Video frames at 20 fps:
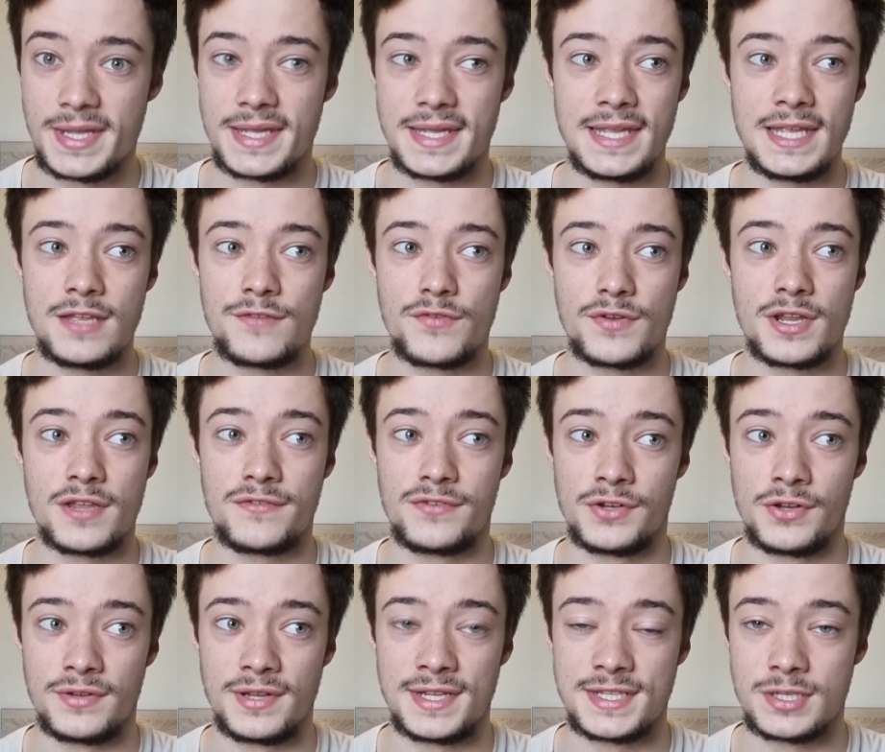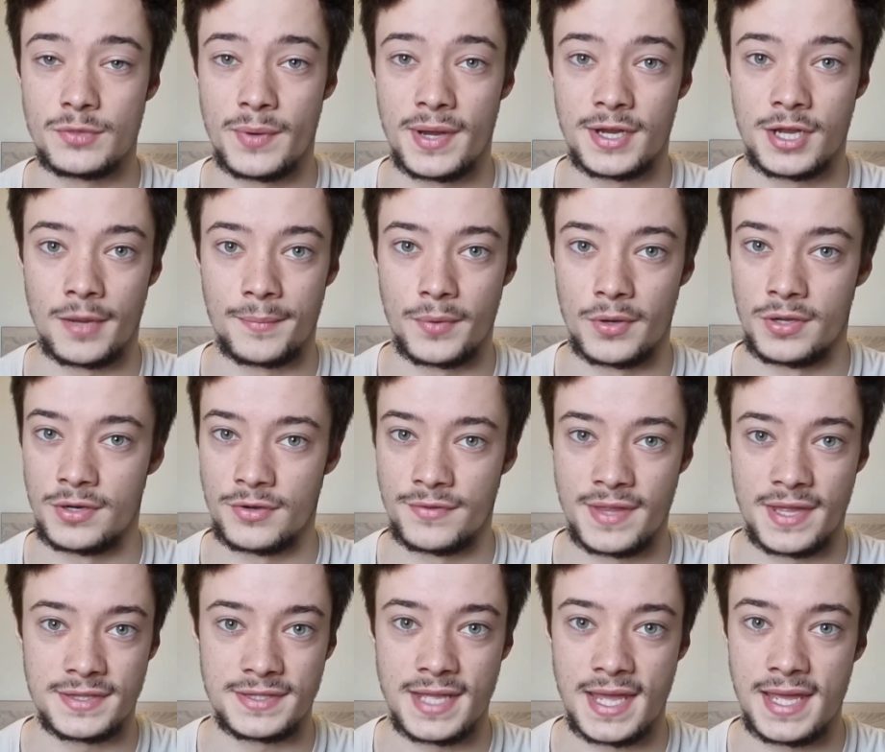Even if you don't need to wake up early on
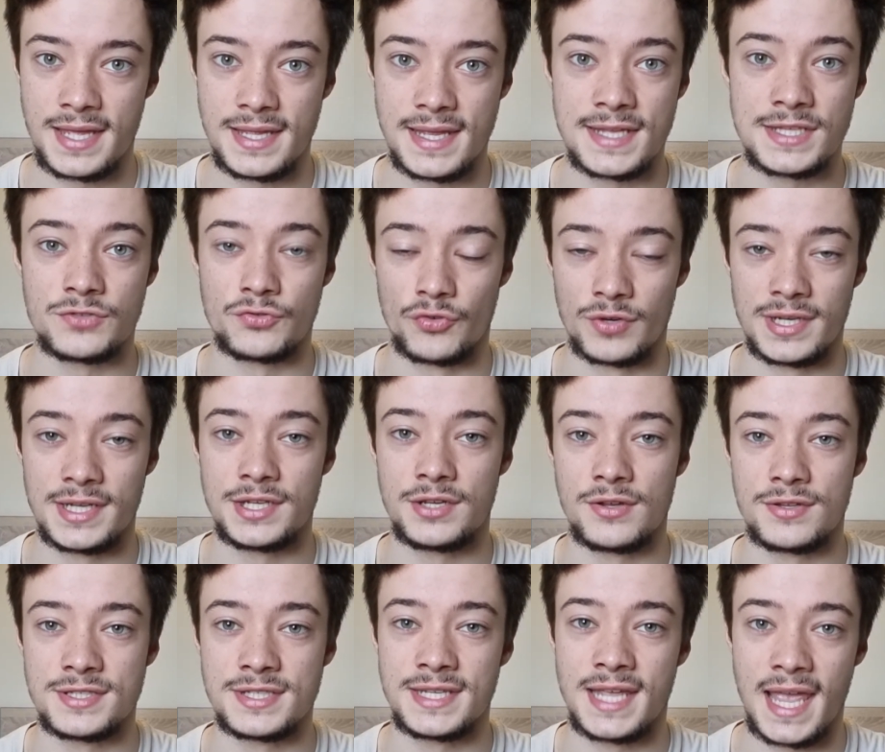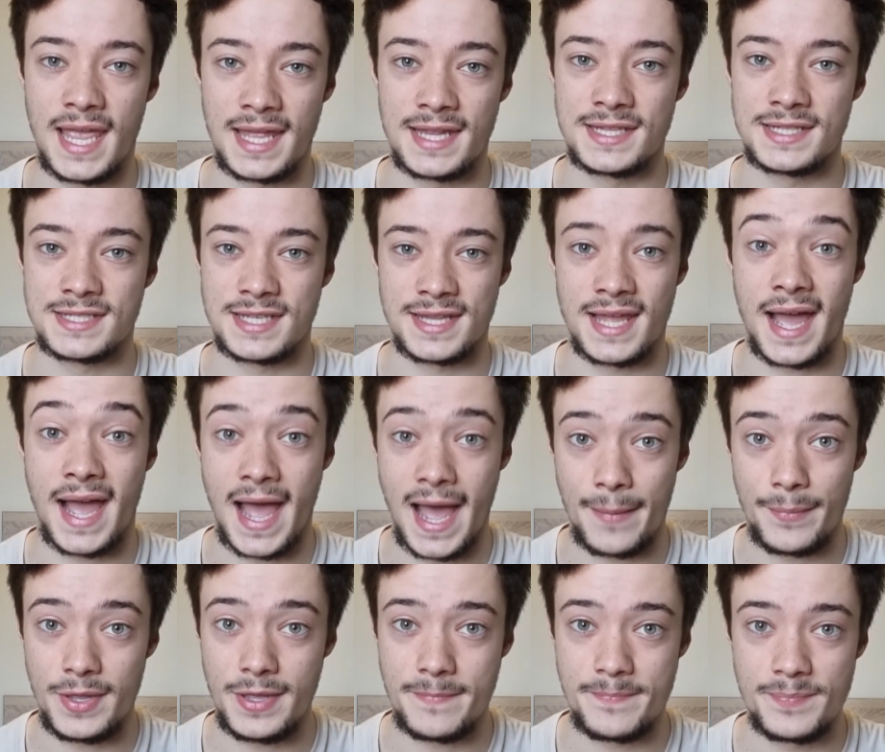that day, it's really good to get into that
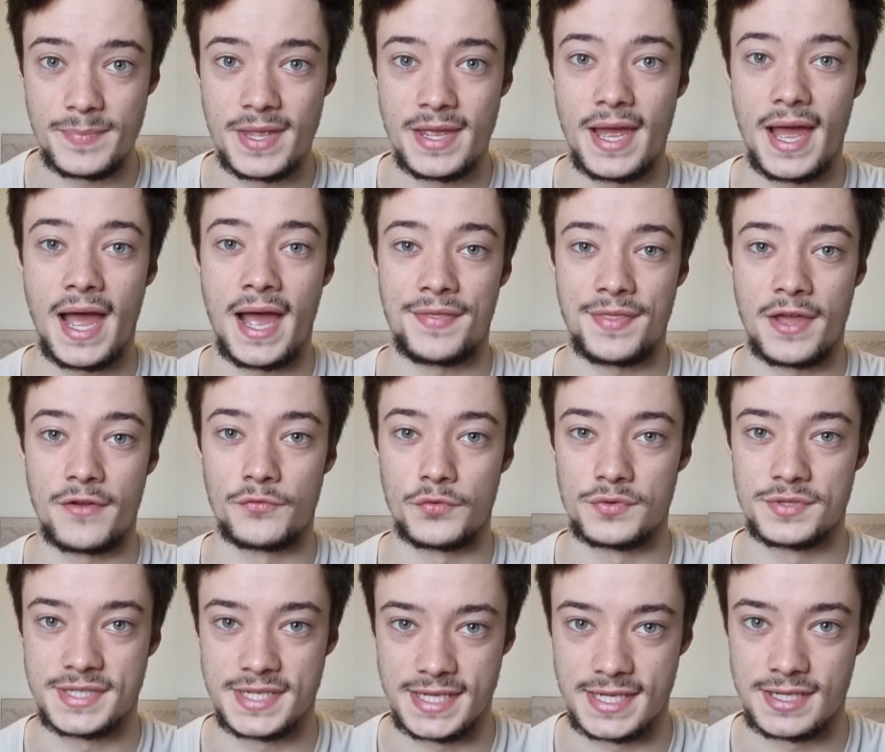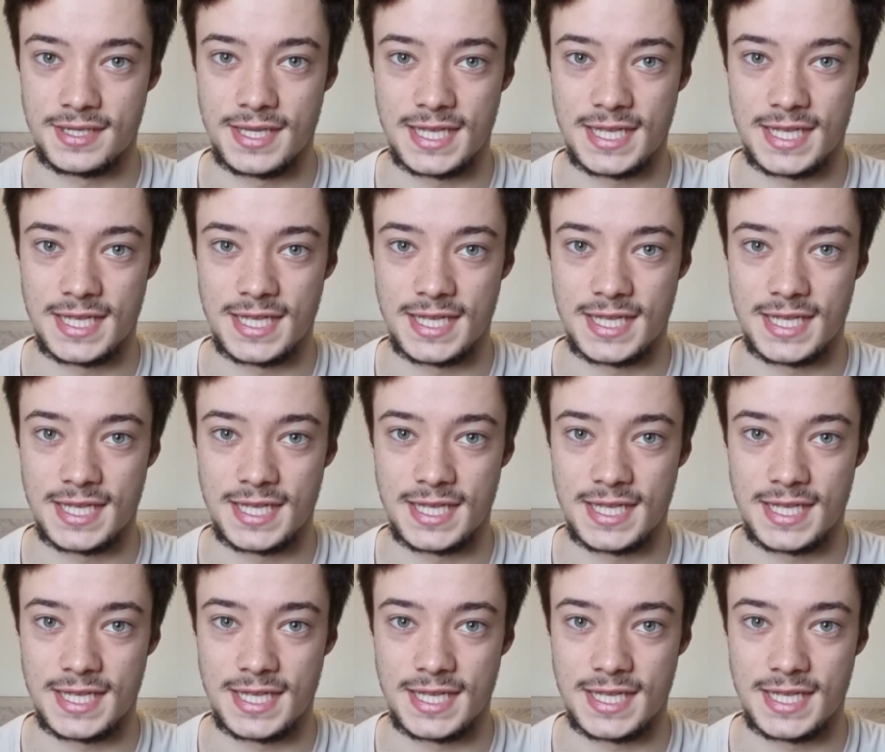habit and that routine,